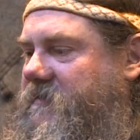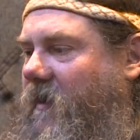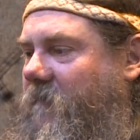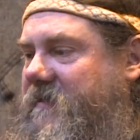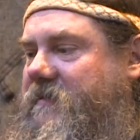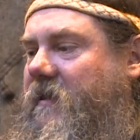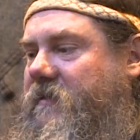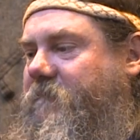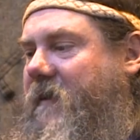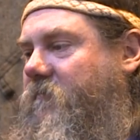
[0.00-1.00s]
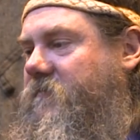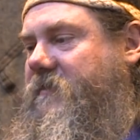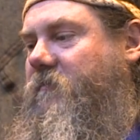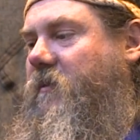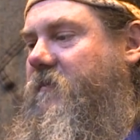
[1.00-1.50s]
design. people
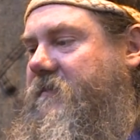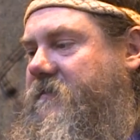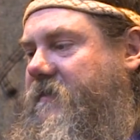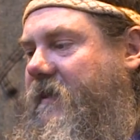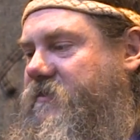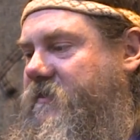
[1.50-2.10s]
still use it today.